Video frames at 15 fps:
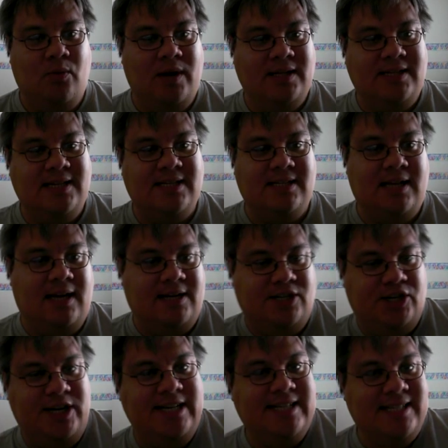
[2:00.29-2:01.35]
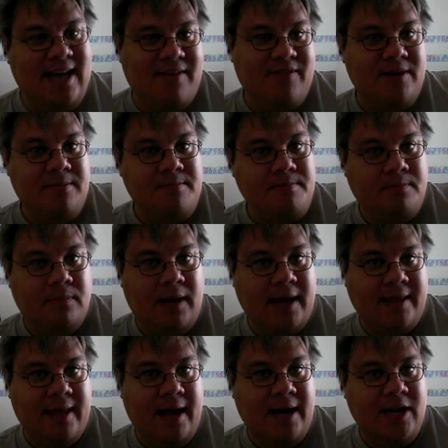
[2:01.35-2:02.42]
when it says a G7
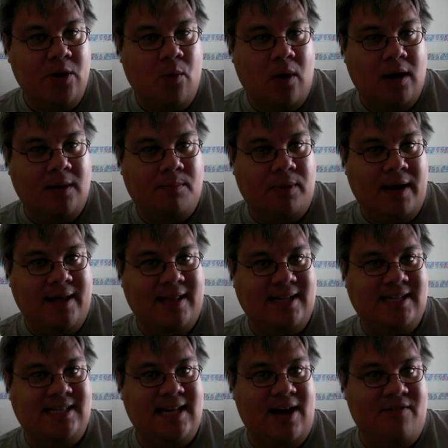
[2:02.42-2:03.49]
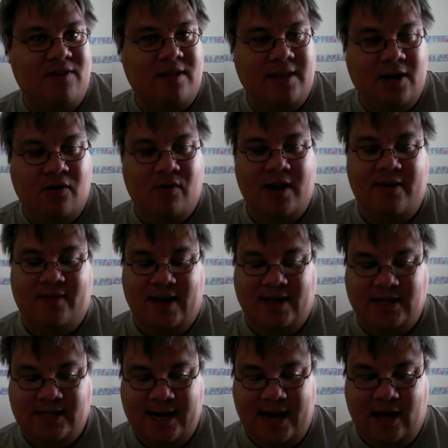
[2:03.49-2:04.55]
like that, you want to play the 7th degree of that
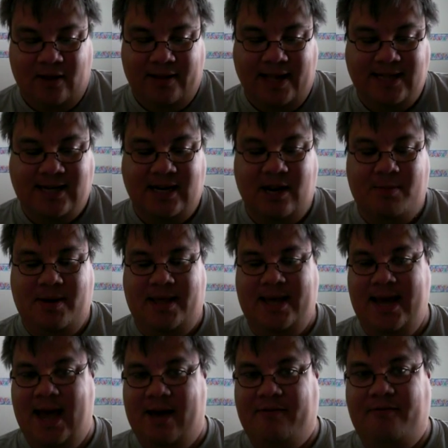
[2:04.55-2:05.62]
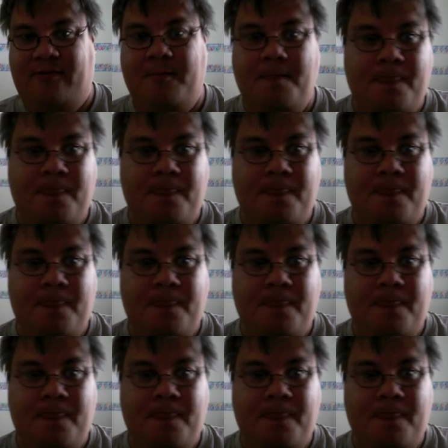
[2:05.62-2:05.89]
scale, and that's going to be the F.